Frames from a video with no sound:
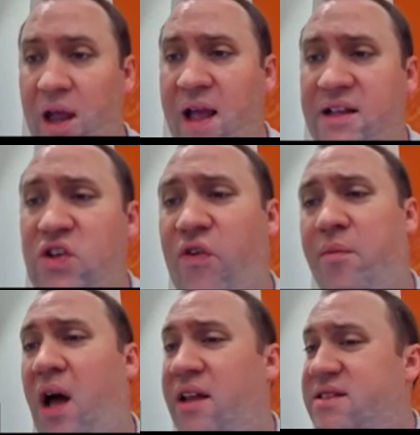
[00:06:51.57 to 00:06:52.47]
And so if I'm
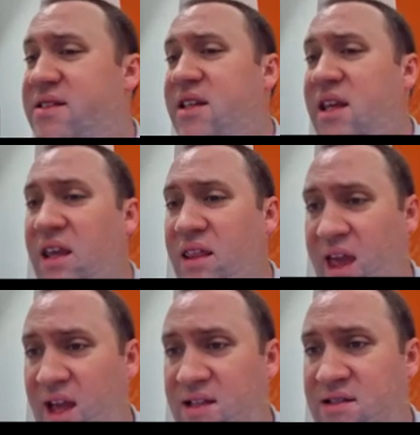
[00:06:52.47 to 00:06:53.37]
not seeing
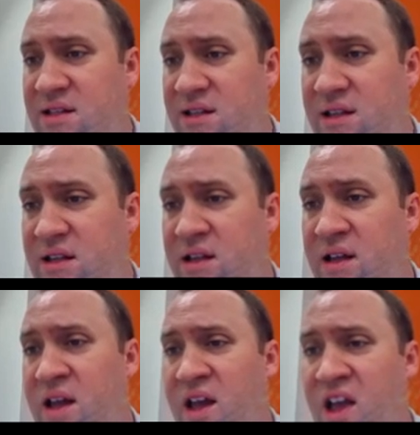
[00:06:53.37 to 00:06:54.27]
that,
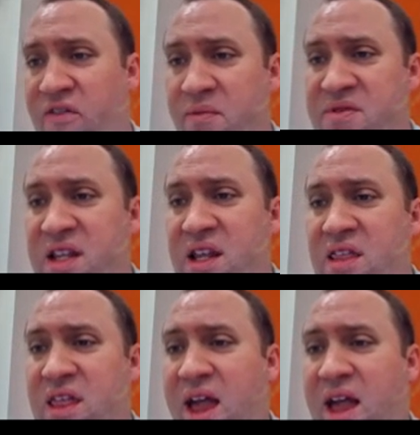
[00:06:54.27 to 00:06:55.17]
if I'm seeing
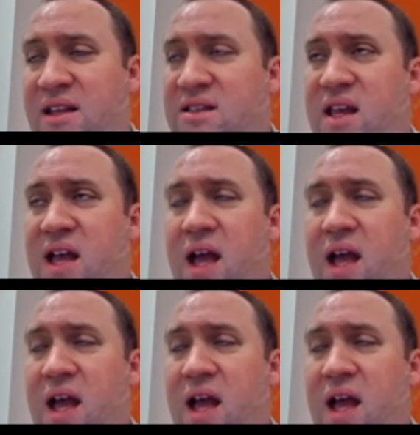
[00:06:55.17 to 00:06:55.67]
that